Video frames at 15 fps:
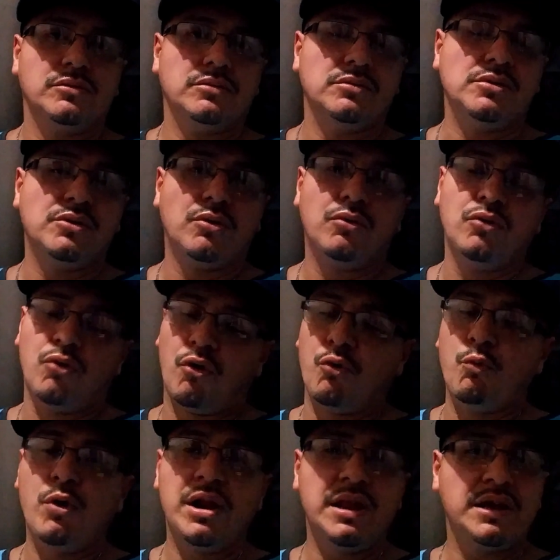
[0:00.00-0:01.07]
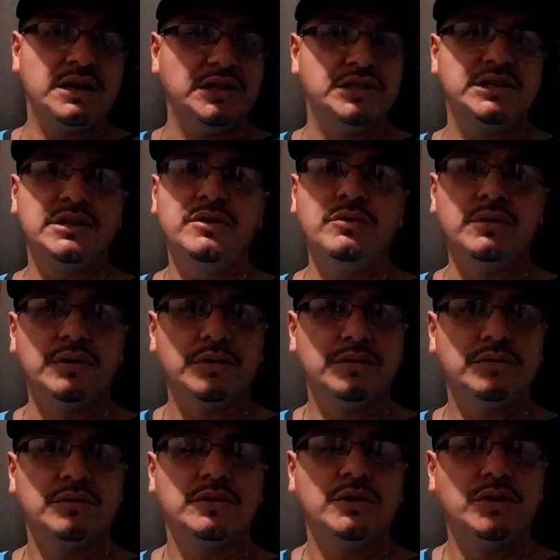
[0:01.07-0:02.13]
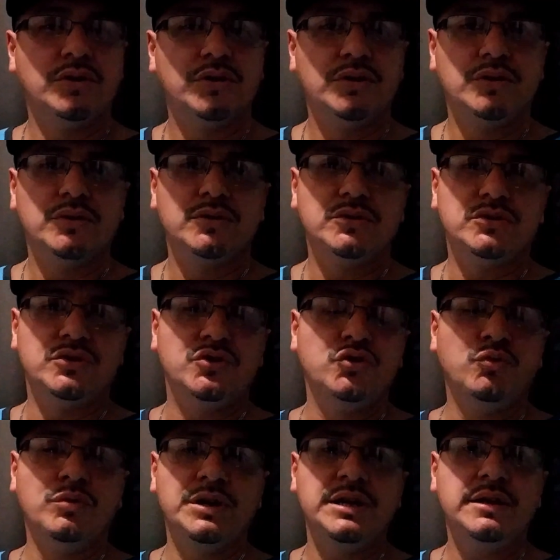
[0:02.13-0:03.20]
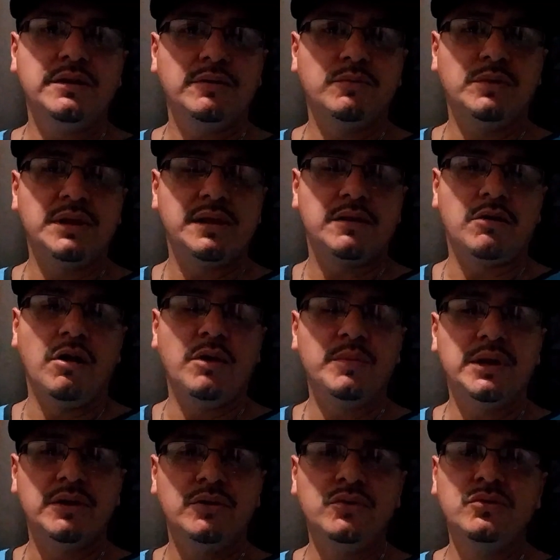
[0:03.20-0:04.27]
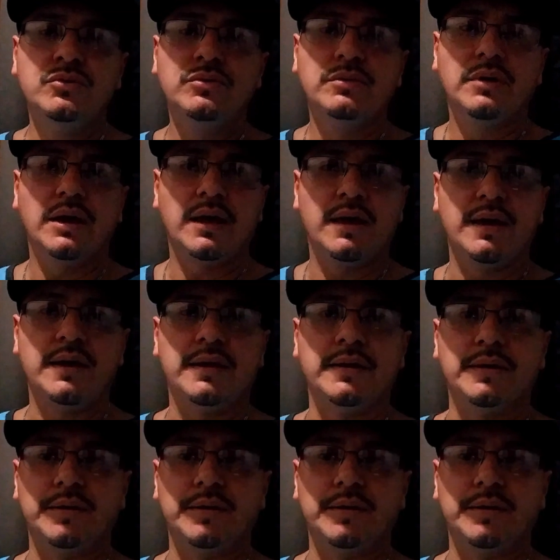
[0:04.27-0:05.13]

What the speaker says: you know, Lord willing, continue to do what He's called me to do, and